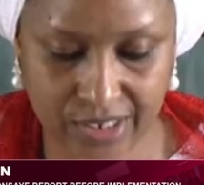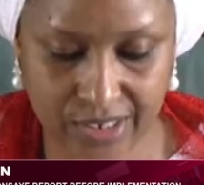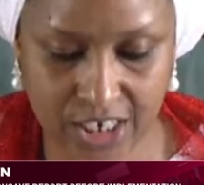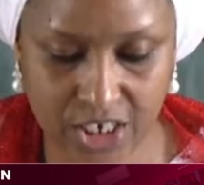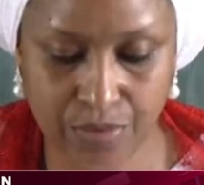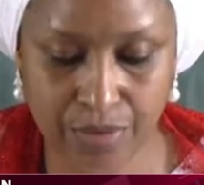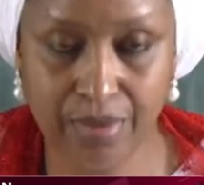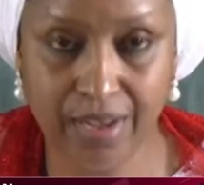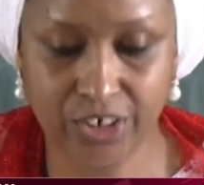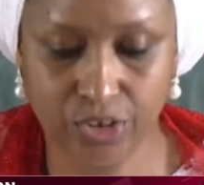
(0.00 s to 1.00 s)
Oshoba,
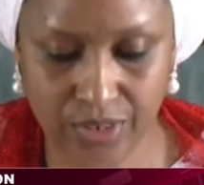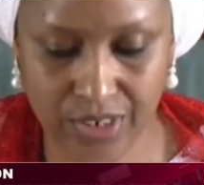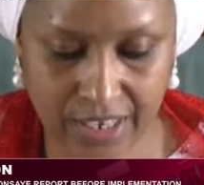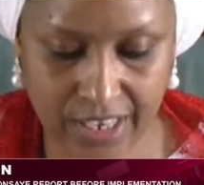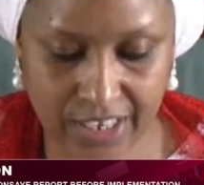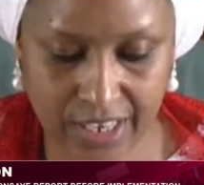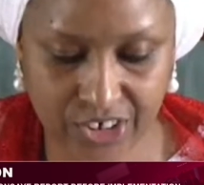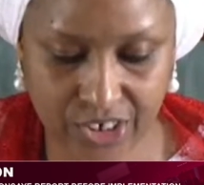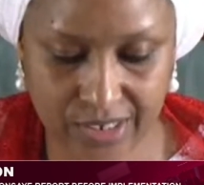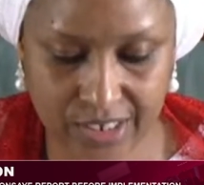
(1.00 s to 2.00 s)
and Jonathan
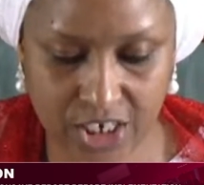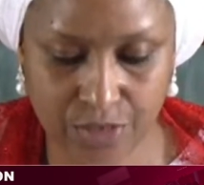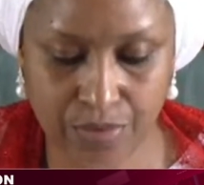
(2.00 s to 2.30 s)
Gaza